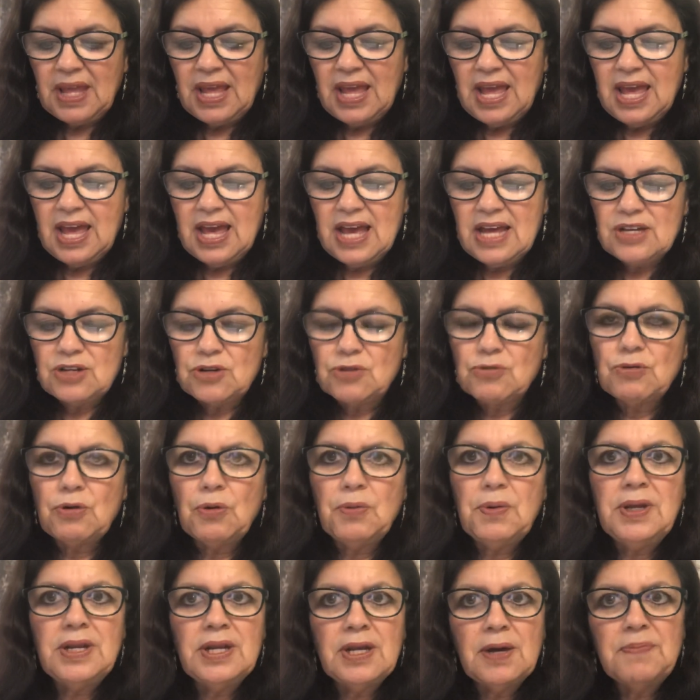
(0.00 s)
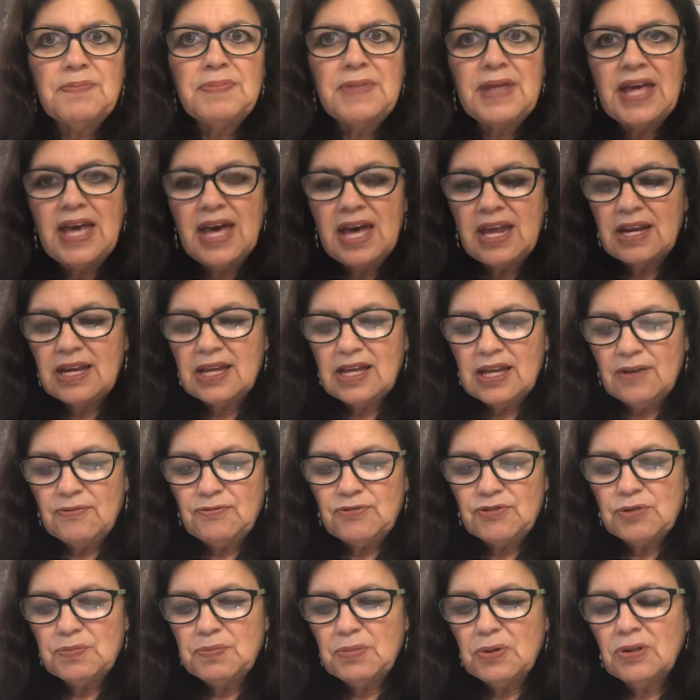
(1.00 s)
and growing up they had a
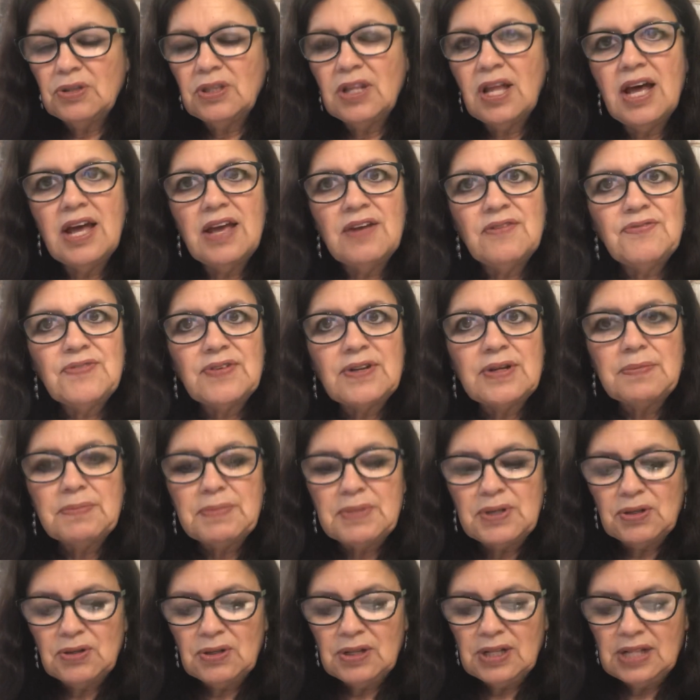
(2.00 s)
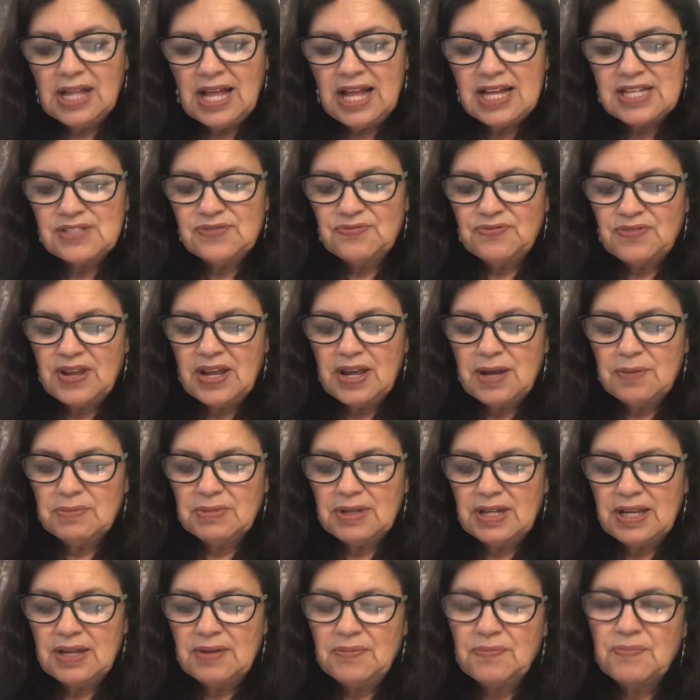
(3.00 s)
comfortable life in a middle-class
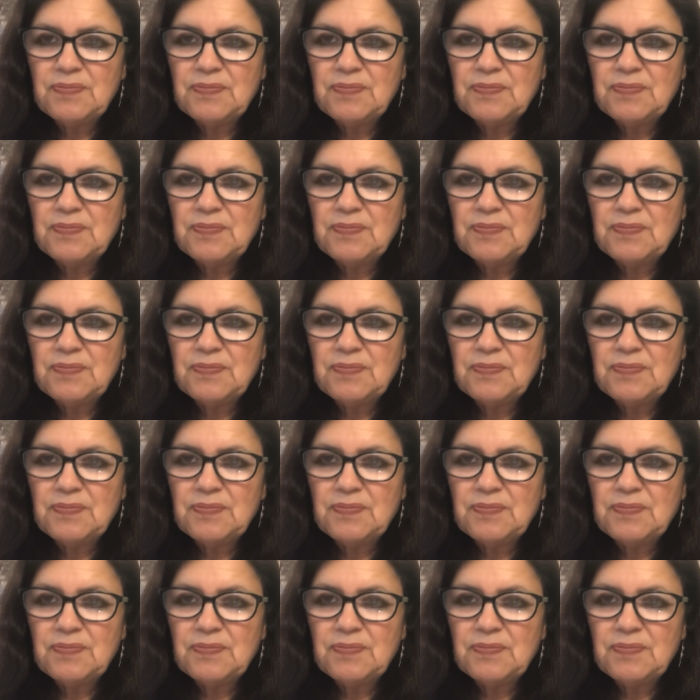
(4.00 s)
family.